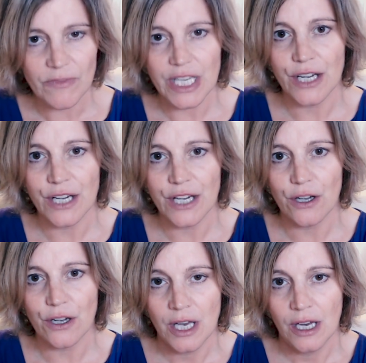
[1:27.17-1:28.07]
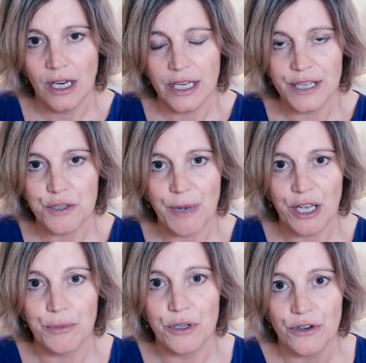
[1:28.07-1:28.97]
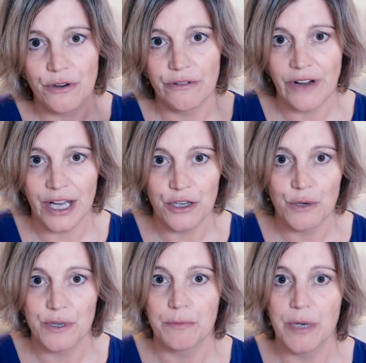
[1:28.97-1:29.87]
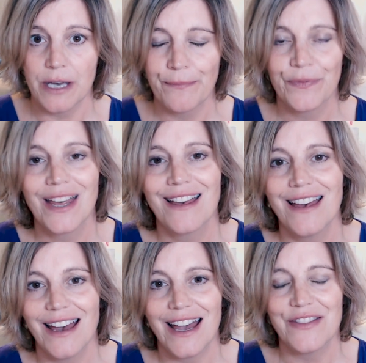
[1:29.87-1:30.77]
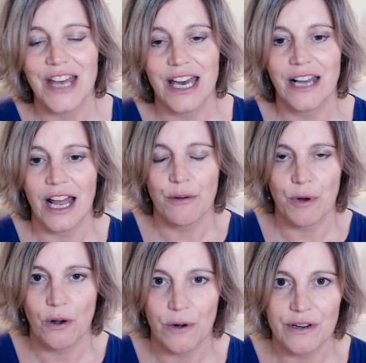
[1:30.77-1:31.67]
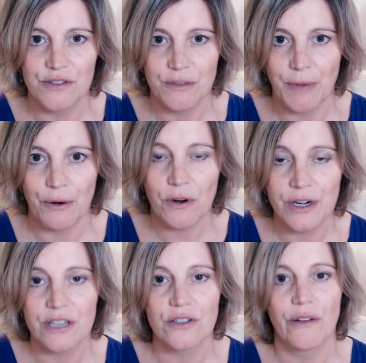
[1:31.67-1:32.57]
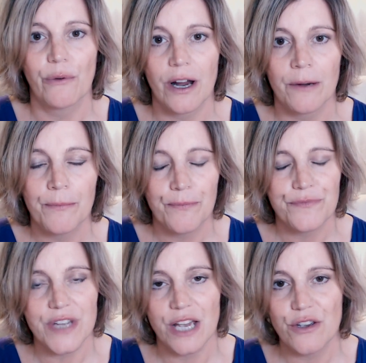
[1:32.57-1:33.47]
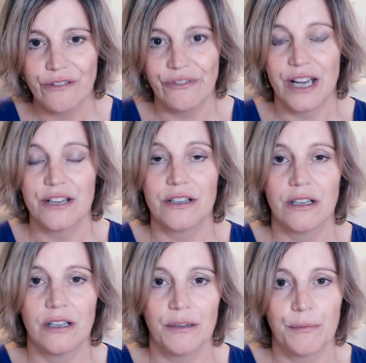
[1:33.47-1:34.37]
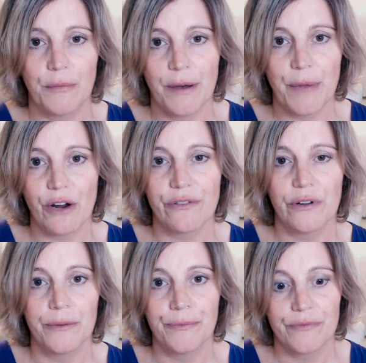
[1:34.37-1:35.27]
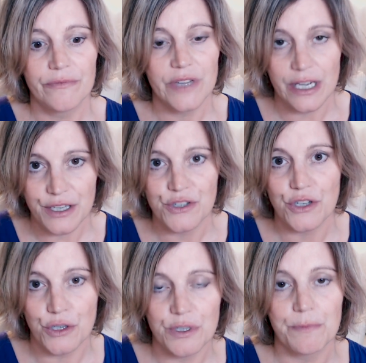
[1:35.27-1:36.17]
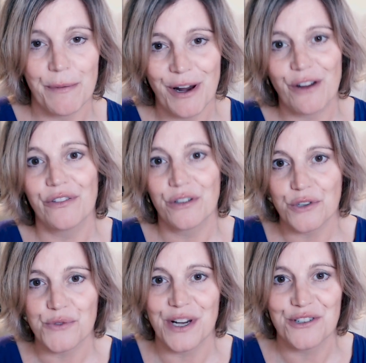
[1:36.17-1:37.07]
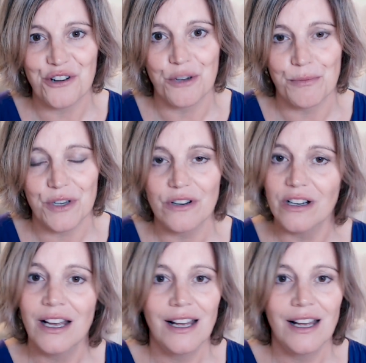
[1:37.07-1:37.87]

It goes into my computer via USB, and then I can record into my recording software. Now you can find a, uh, a microphone that is a USB microphone, goes right into your computer,